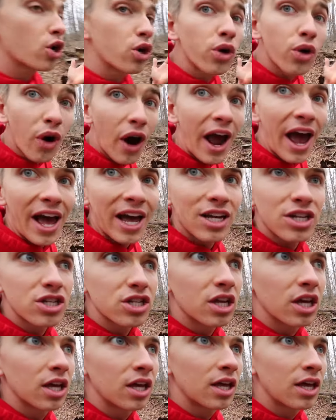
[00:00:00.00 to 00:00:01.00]

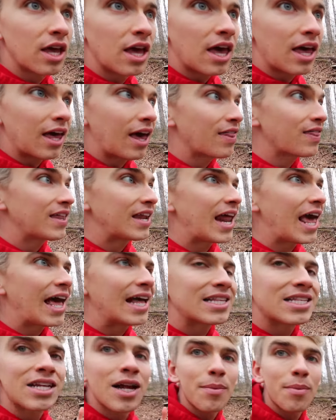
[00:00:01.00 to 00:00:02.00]
crashed, and then
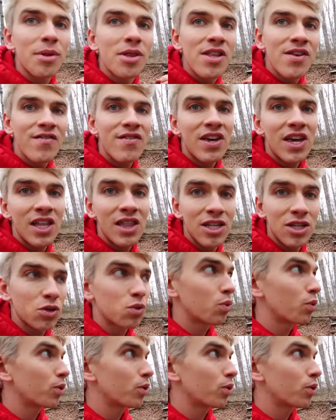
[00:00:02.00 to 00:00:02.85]
ended up living in these